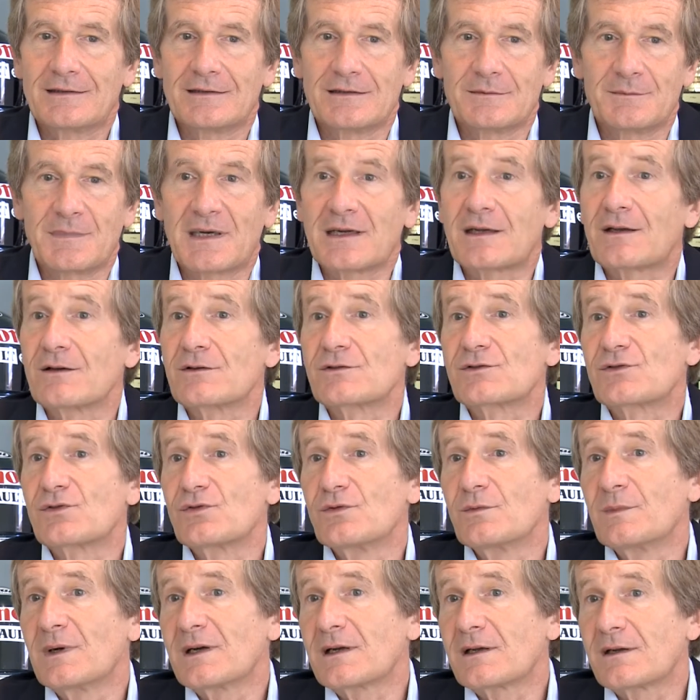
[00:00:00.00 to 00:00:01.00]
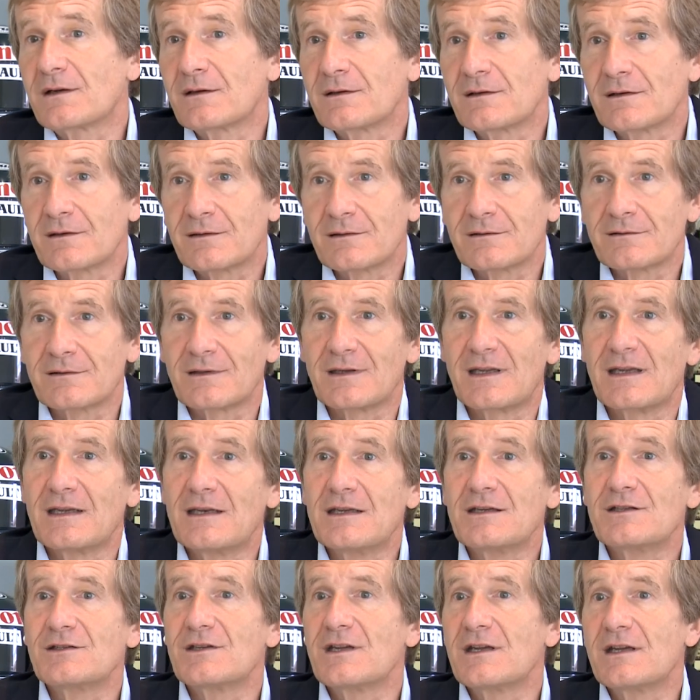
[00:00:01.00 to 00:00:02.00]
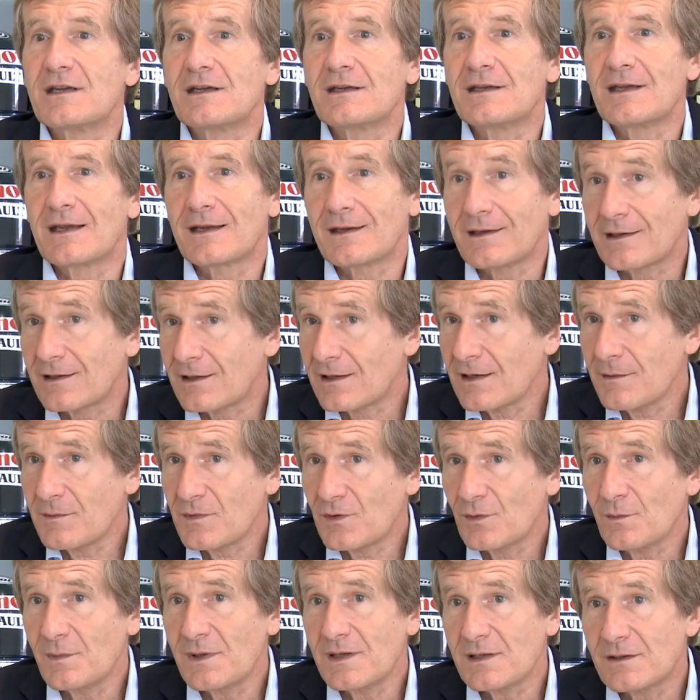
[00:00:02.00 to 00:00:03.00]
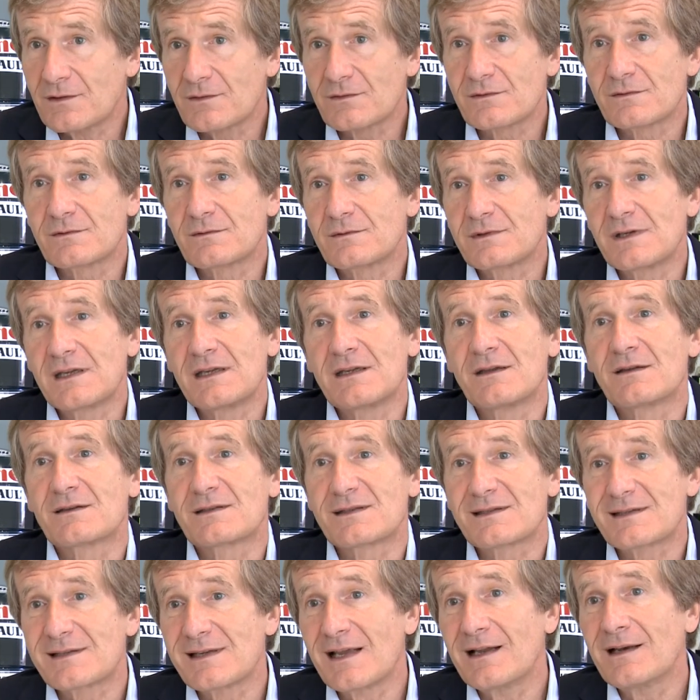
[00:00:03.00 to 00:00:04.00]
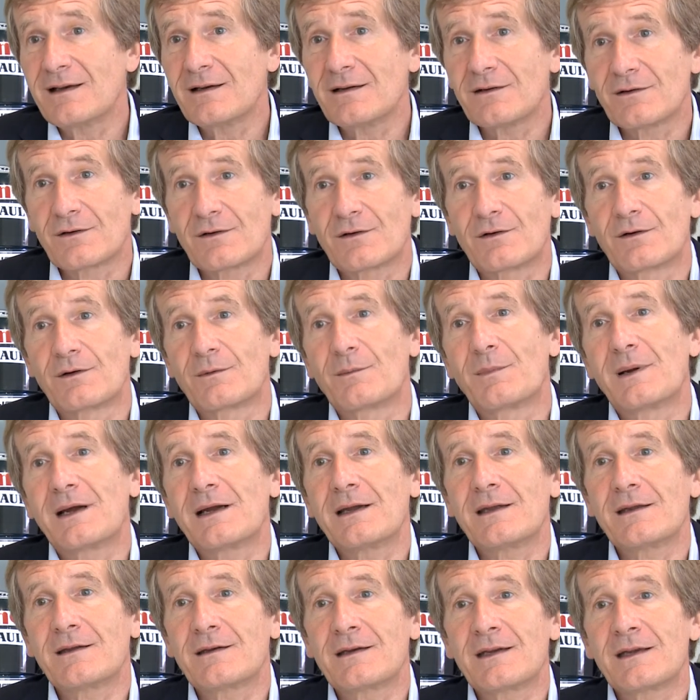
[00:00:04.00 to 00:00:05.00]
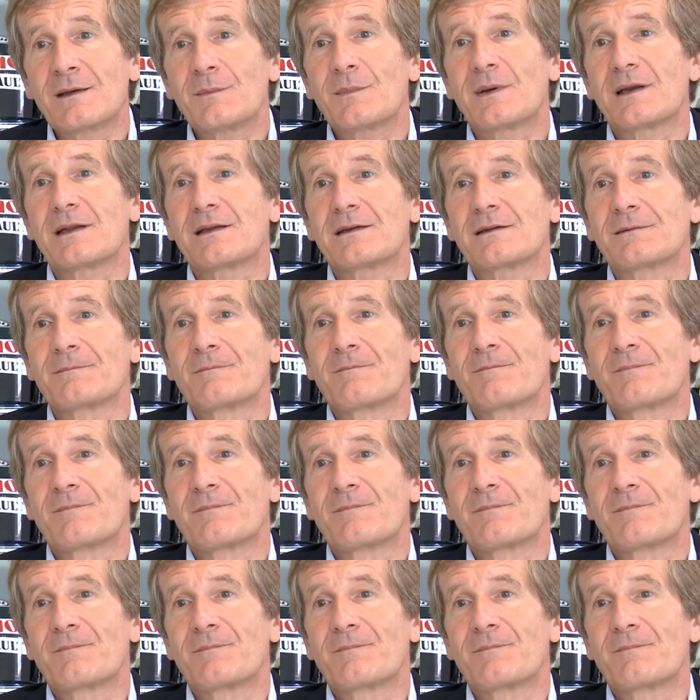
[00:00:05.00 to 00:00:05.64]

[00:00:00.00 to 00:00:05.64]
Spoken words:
Michael Schumacher, Guy Ligier. They came to me to either sell or buy an airplane.